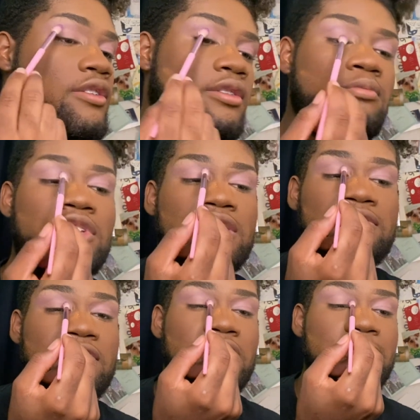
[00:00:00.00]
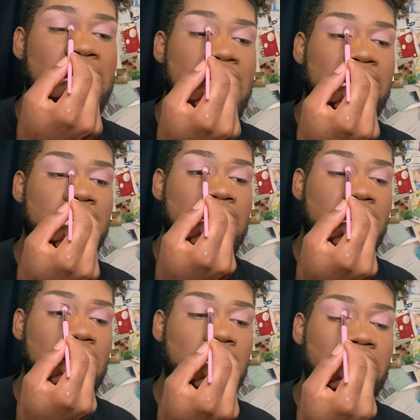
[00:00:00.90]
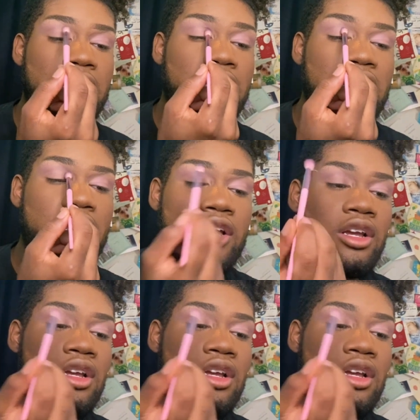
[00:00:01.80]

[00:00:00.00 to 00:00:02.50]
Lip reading: Just first packing that color in there.